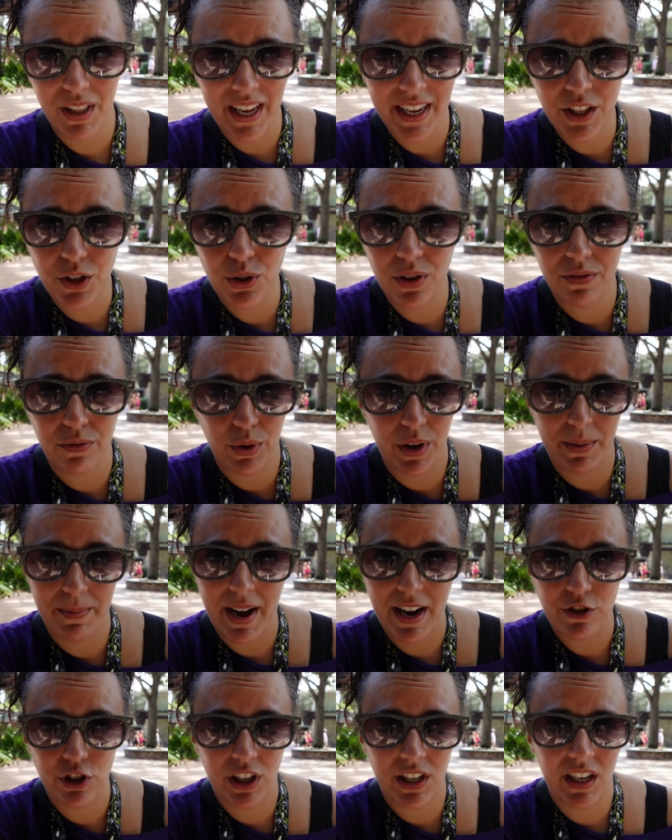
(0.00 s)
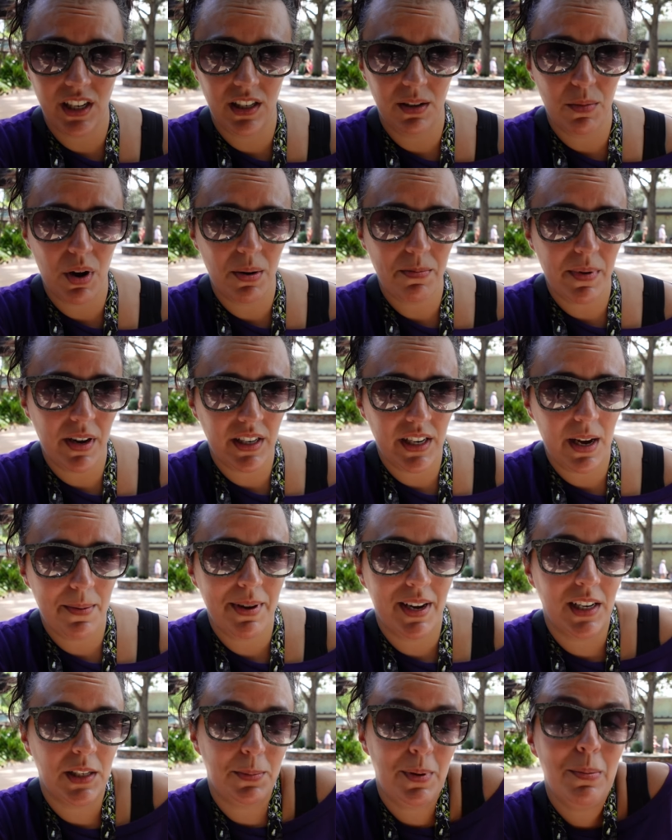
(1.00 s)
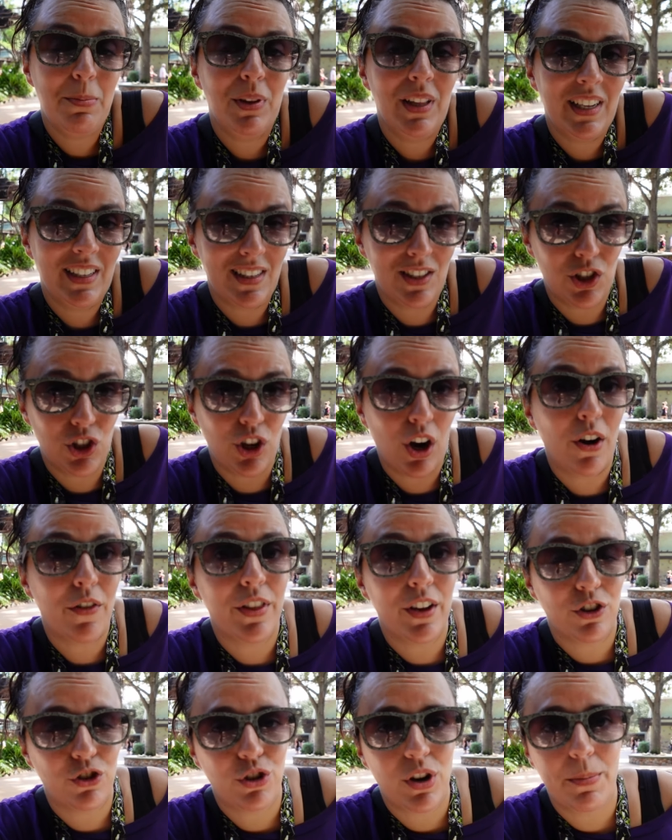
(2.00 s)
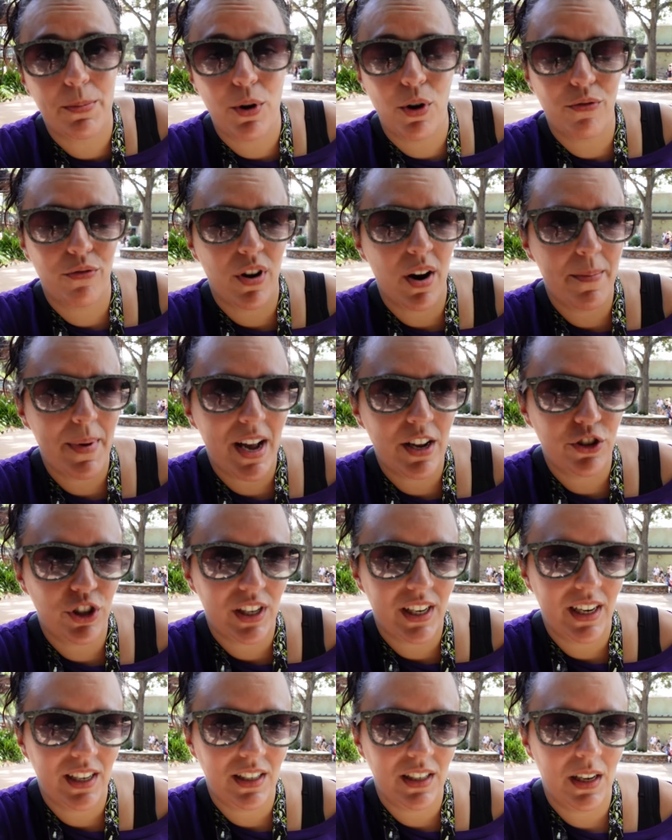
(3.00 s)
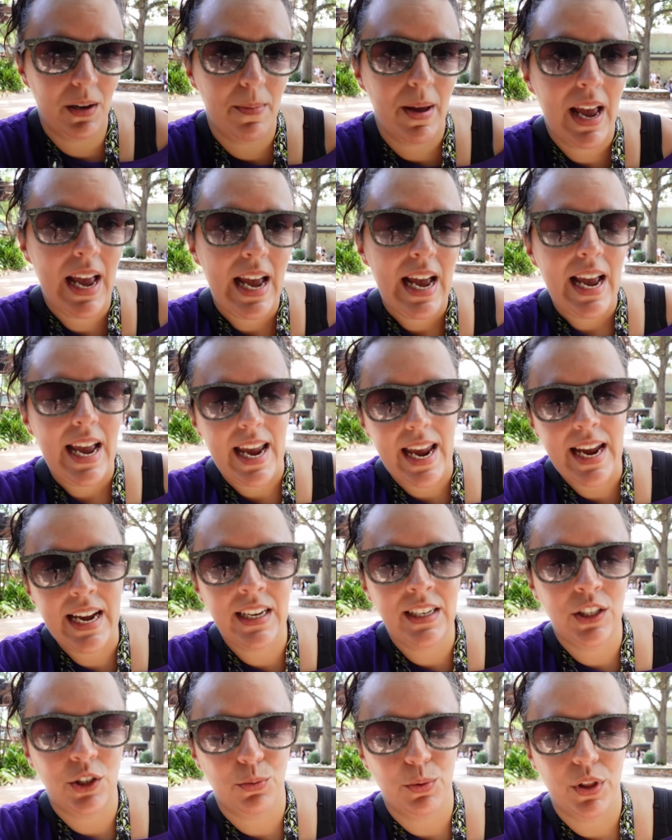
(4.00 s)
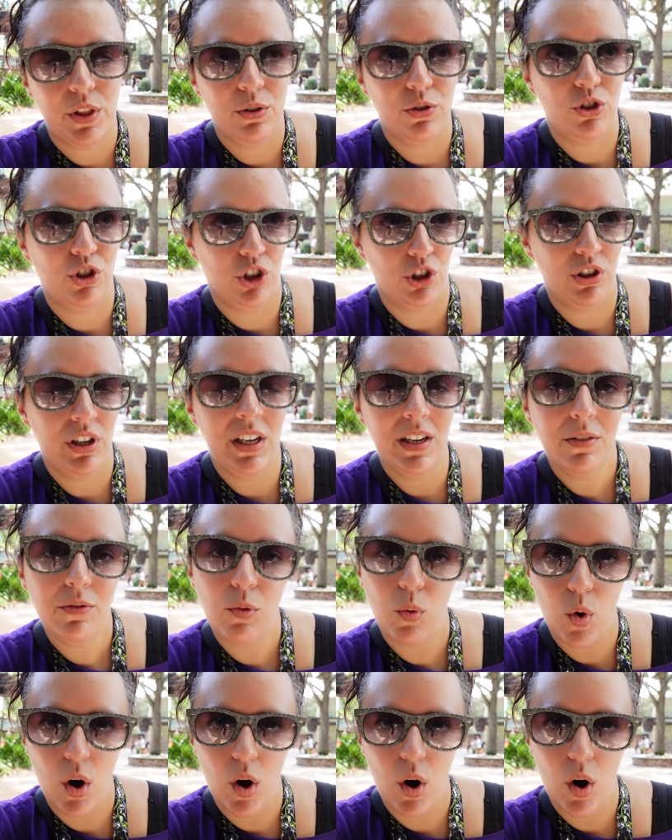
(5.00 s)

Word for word: like to avoid Magic Kingdom on Monday because people like to start their trip over at Magic Kingdom and with those Journey of